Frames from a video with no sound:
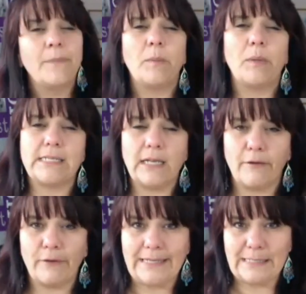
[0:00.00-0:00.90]
But it's a
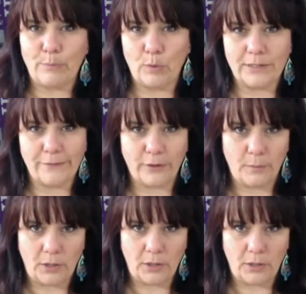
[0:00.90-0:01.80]
lovely, supportive
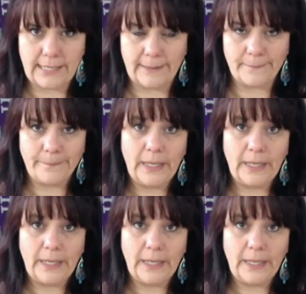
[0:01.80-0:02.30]
community.